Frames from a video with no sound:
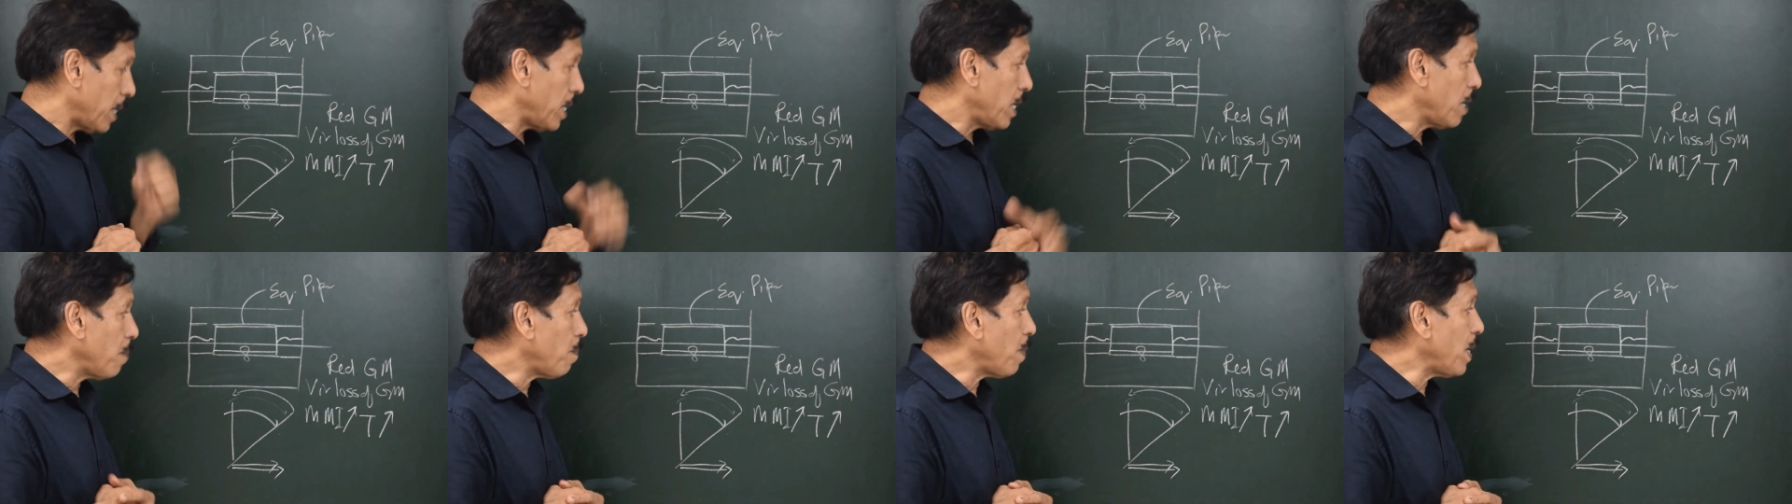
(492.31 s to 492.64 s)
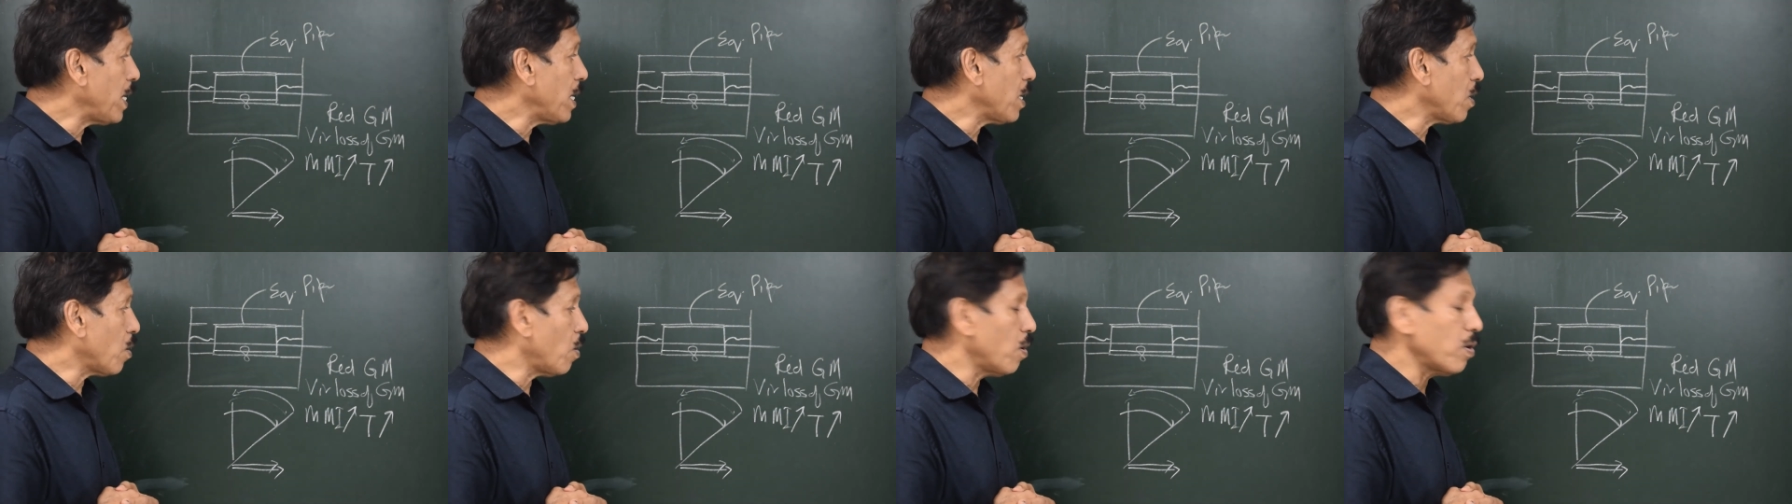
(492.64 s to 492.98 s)

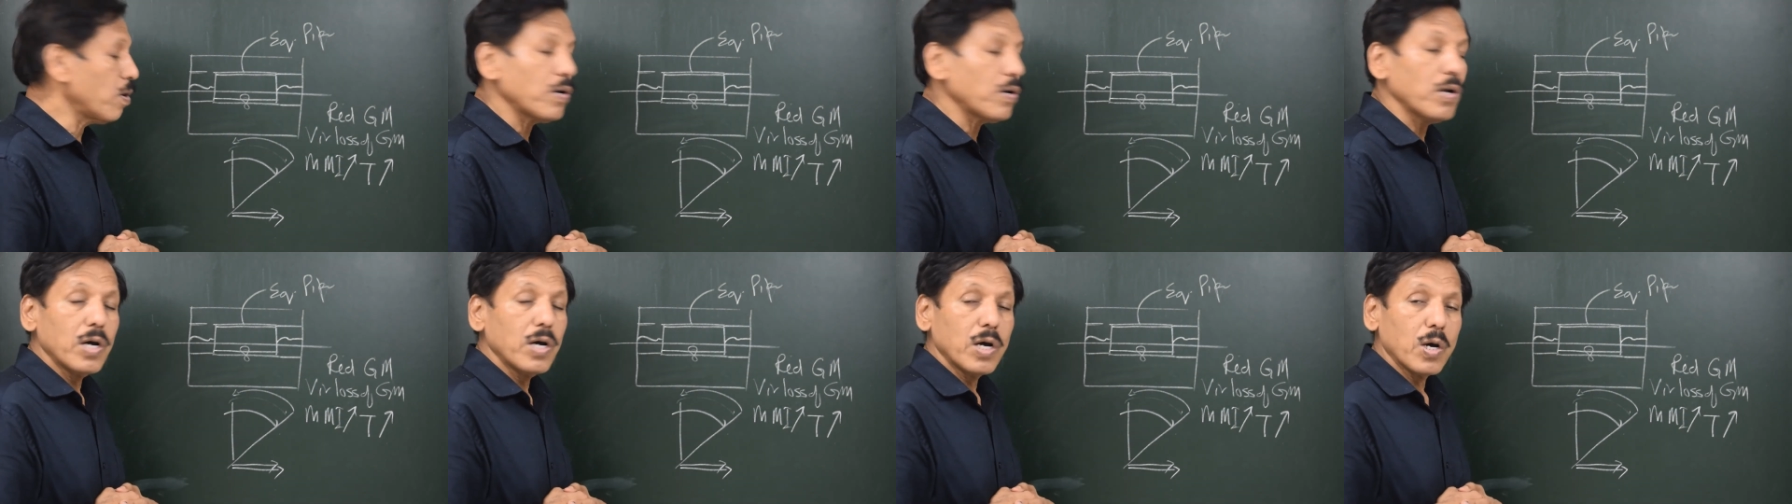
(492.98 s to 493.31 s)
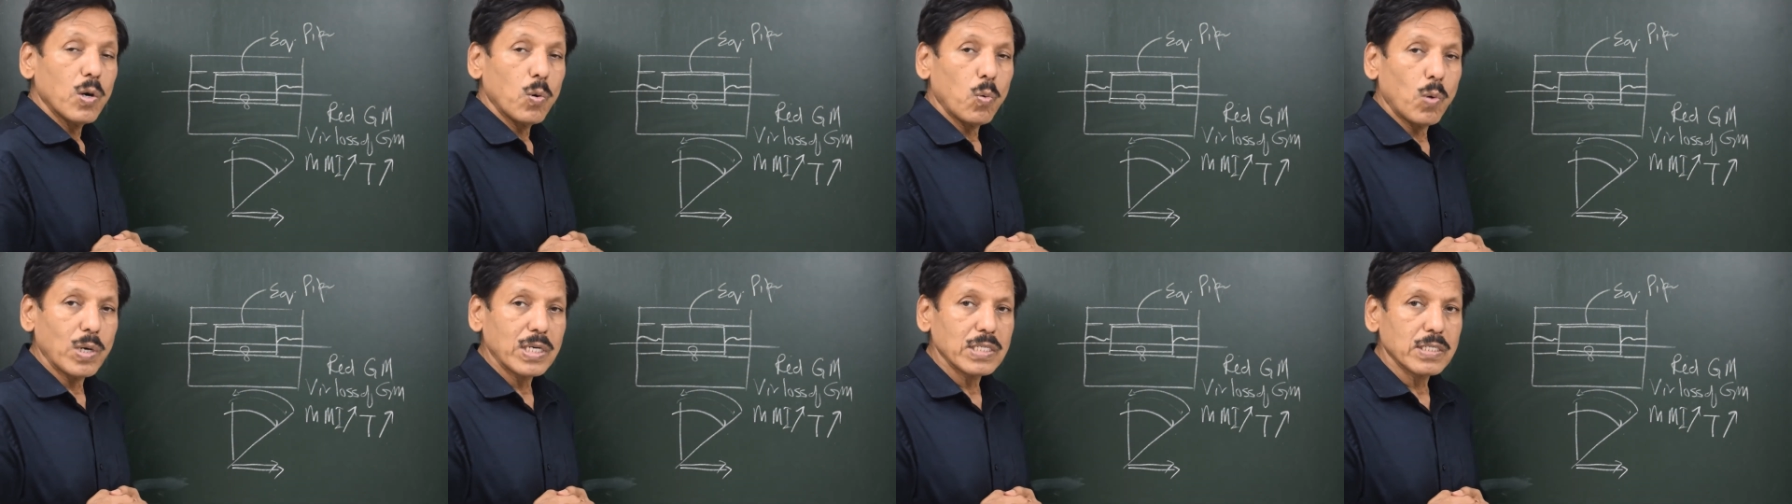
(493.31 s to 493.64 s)
depending on
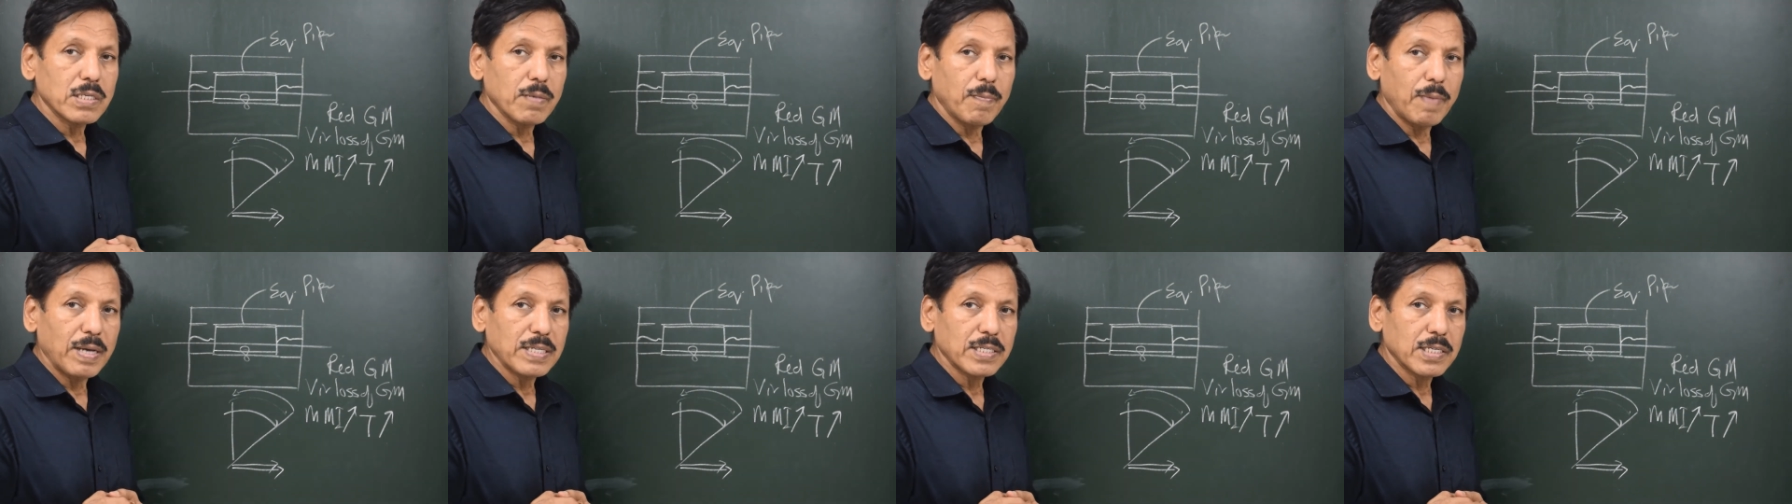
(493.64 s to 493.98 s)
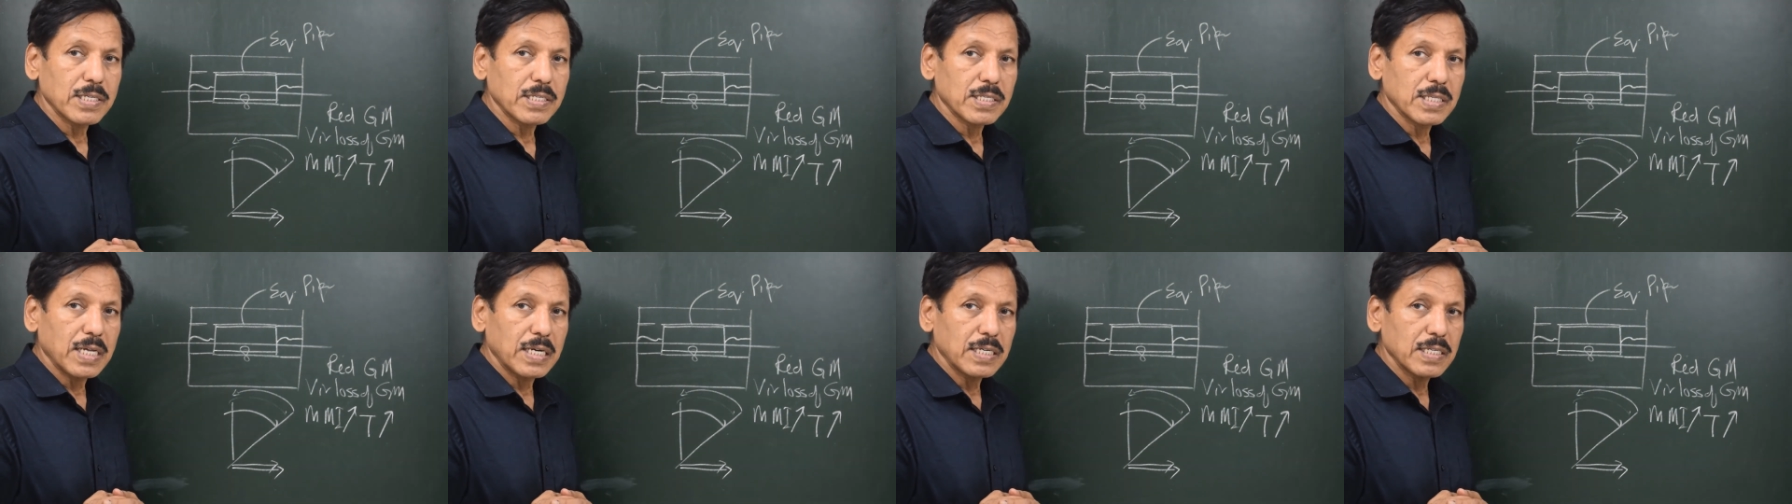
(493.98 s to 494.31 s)
what is the
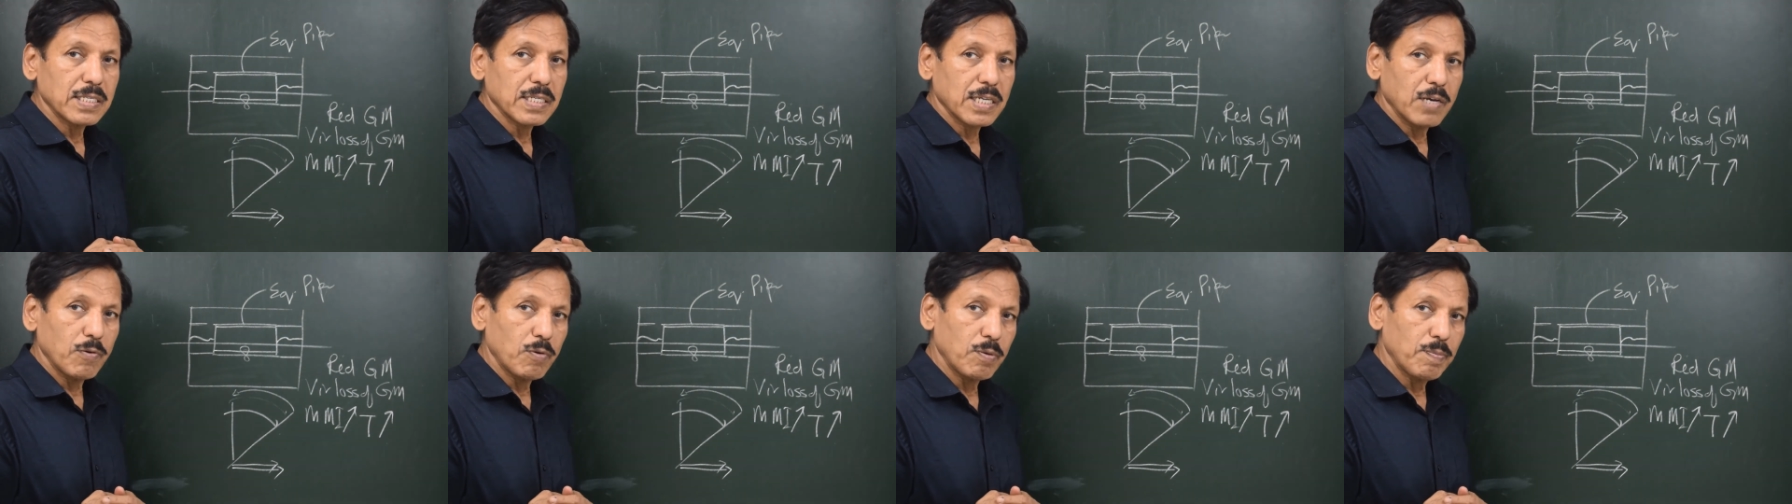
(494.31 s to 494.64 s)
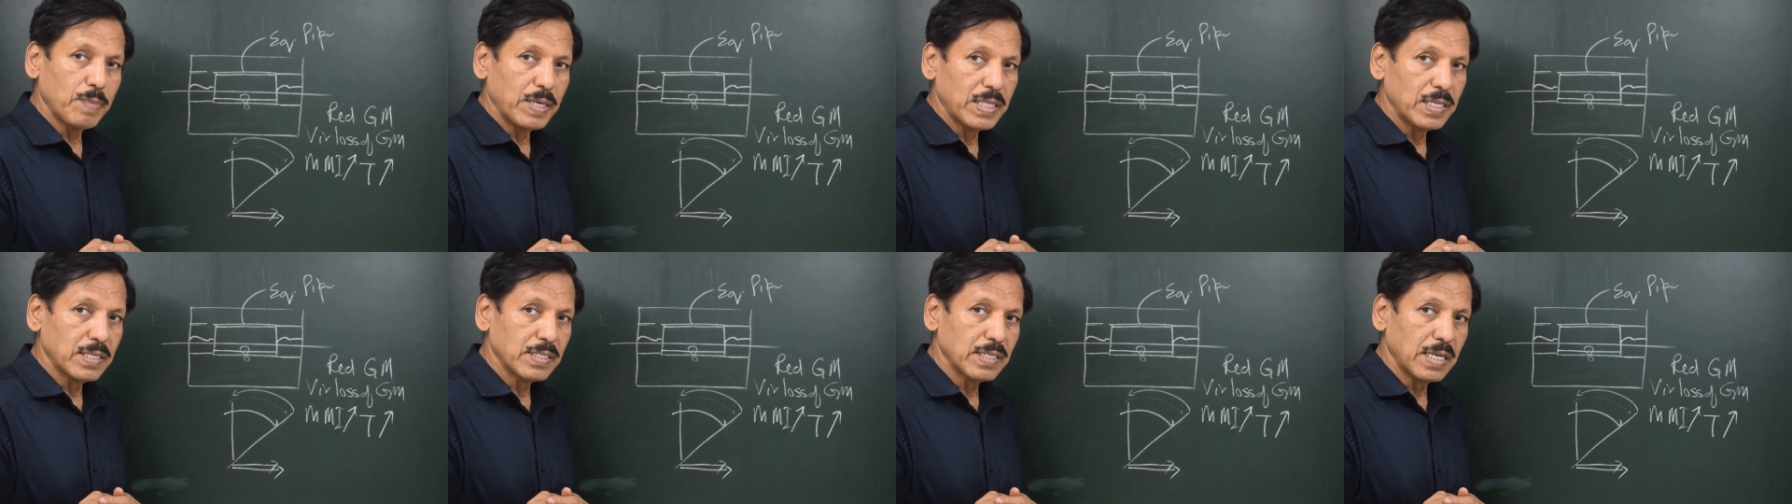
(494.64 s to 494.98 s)
message that is given
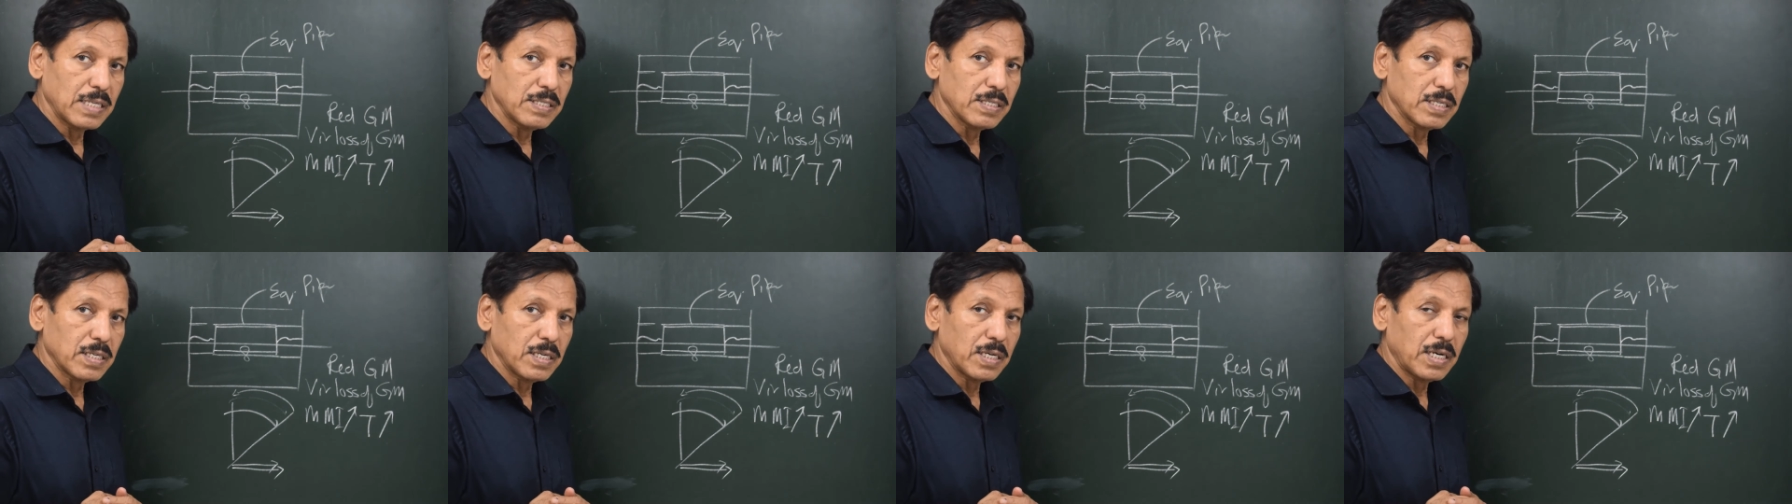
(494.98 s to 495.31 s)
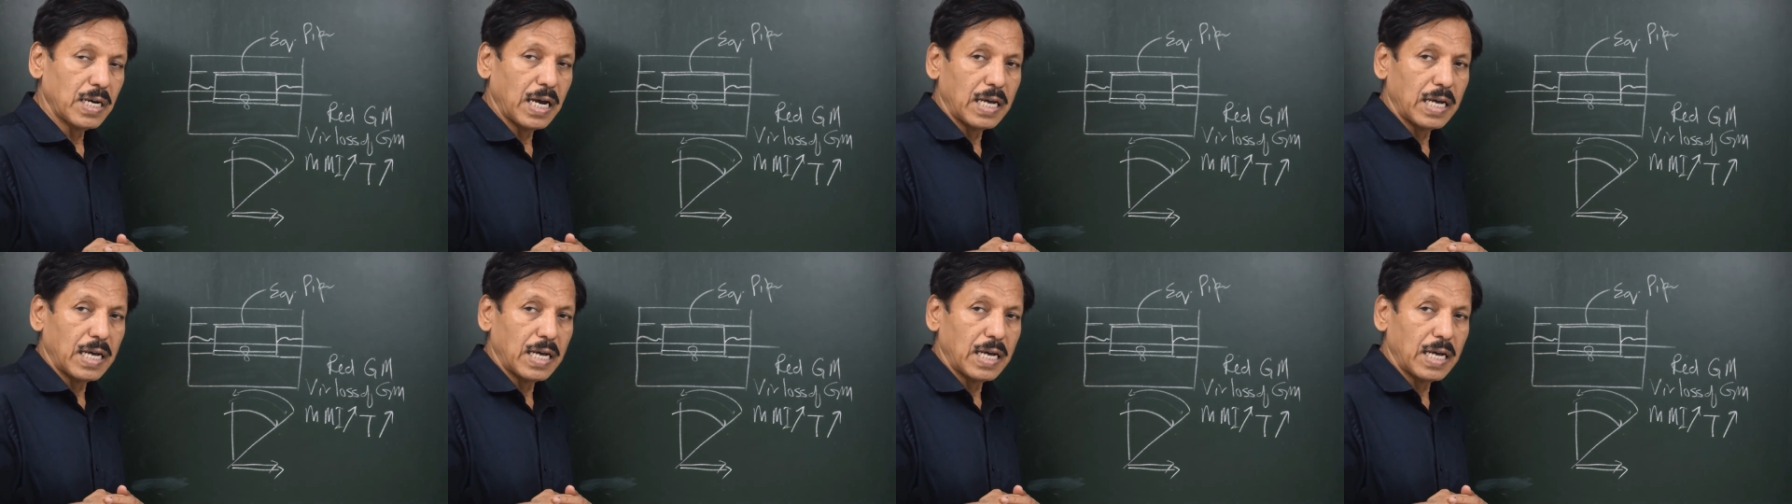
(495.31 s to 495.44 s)
by the sensor.